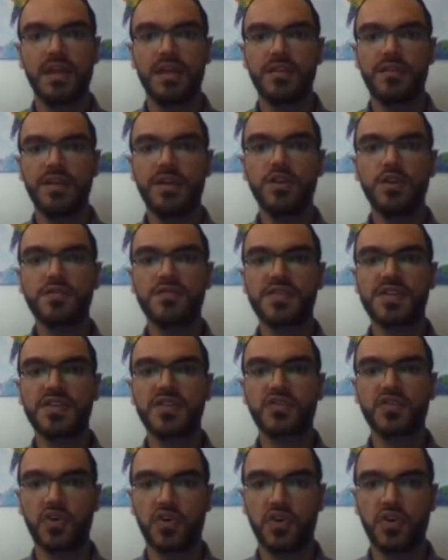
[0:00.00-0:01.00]
Then you
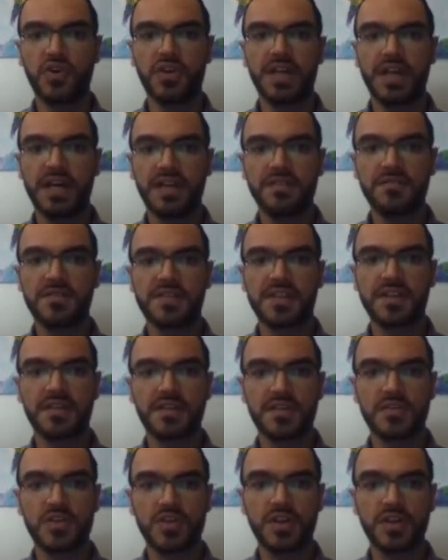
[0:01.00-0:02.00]
visit all
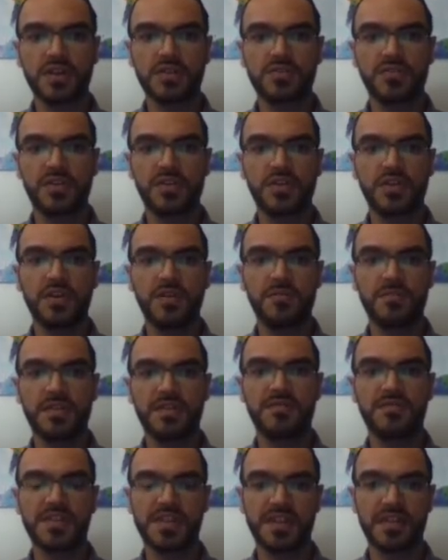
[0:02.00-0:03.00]
unvisited children of
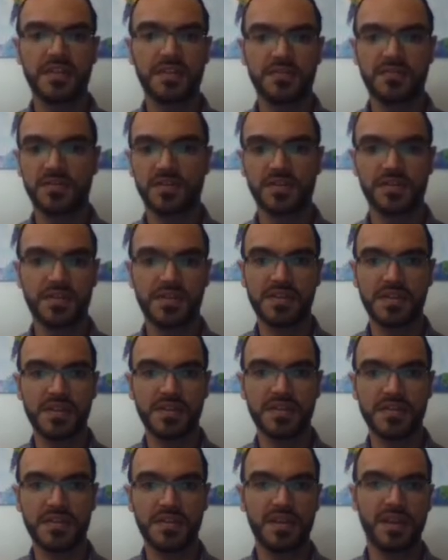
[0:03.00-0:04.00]
the visited
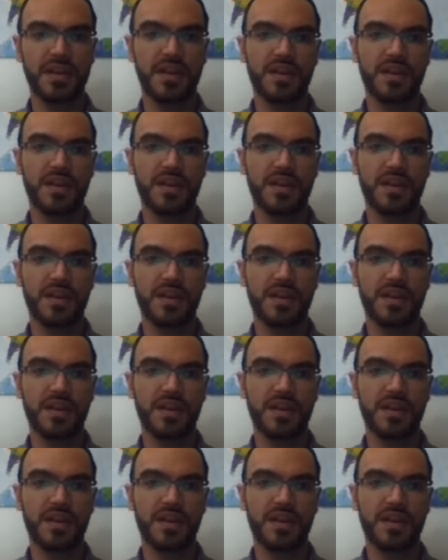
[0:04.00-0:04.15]
vertices.